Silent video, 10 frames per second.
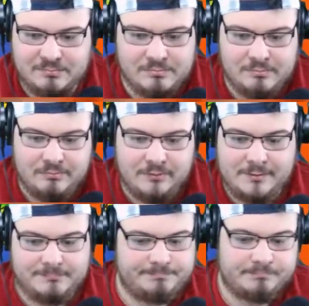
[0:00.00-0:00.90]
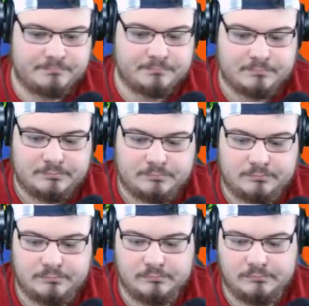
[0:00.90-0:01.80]

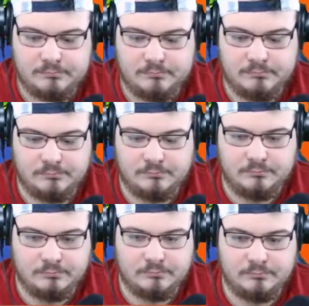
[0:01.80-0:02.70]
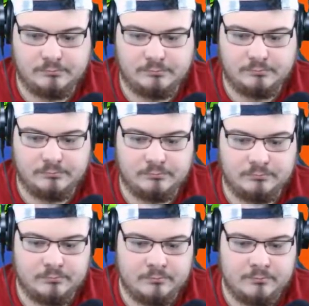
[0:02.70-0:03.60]

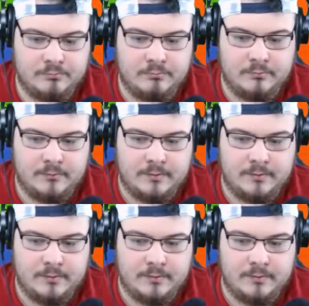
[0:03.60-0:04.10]
(silence)